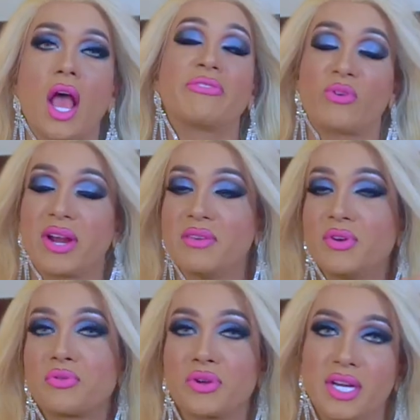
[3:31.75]
Before I
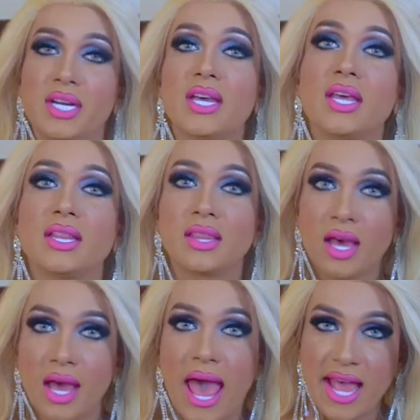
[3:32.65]
even read
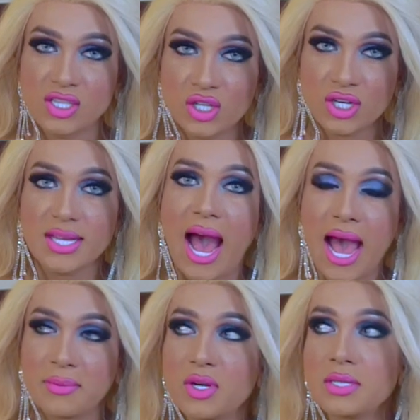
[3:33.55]
the answers,
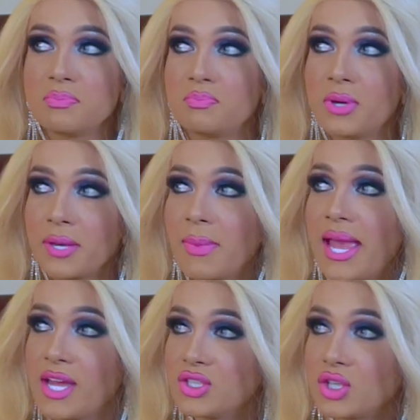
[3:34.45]
I'm gonna put my
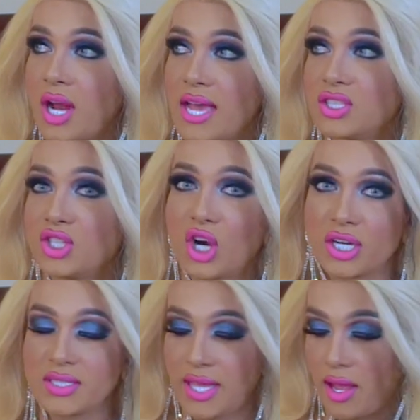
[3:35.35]
answer as
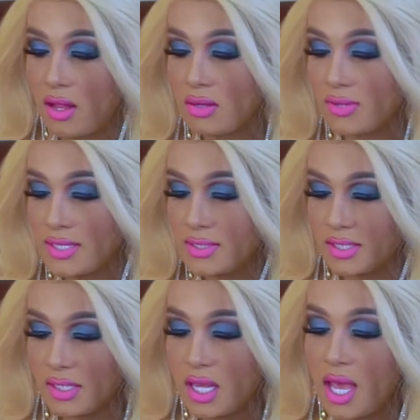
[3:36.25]
yard sale. Let's
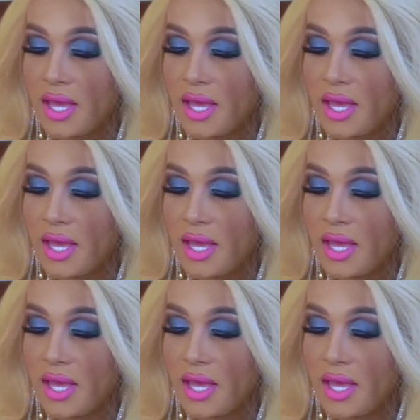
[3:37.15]
see.